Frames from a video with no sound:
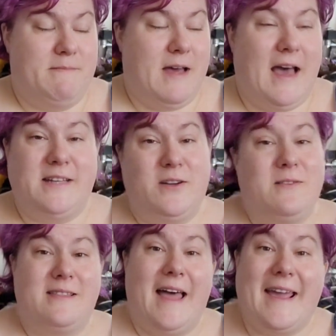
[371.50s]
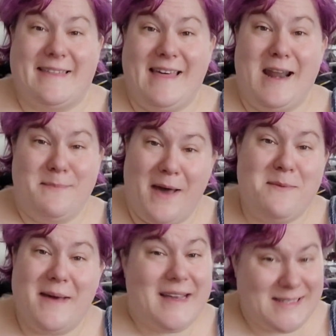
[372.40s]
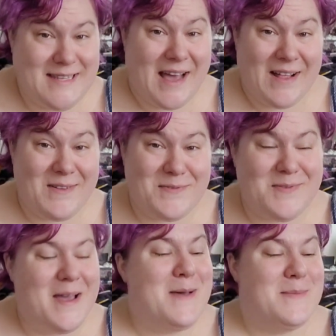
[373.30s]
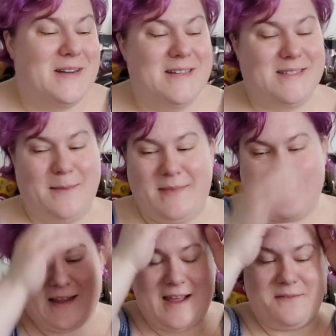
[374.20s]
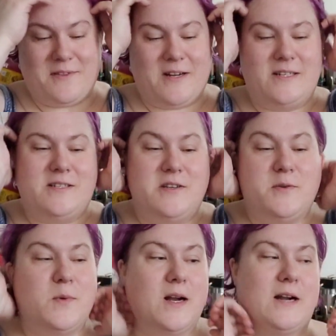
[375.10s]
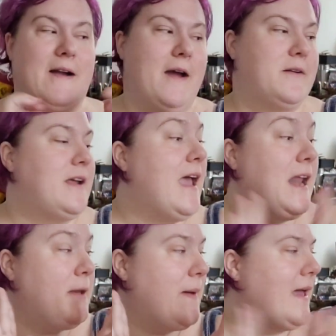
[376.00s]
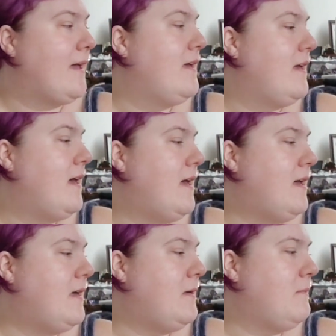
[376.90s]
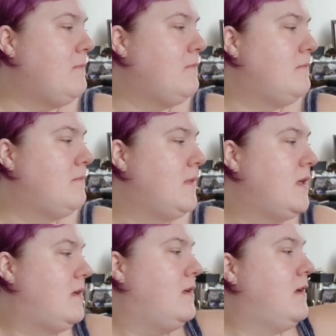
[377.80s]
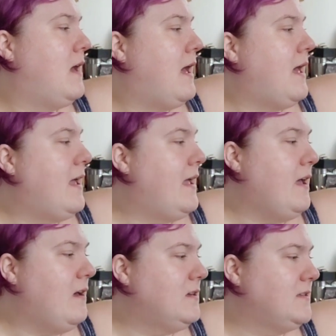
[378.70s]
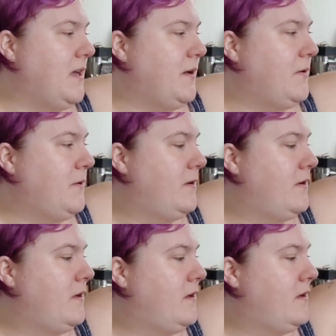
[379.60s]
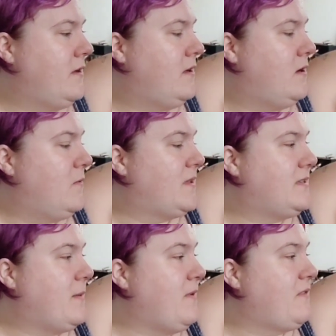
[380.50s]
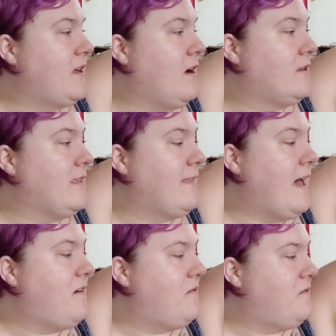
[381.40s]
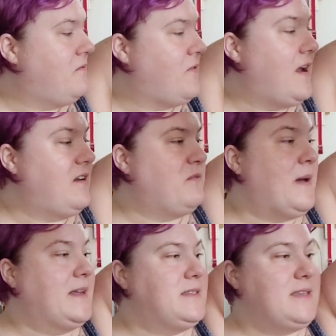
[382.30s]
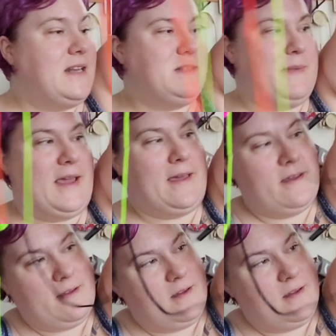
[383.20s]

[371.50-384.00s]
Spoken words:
I don't like that about myself, but it is something that I've learned to work around. Anyway, I also, with some of the yarn that friend of mine sent me,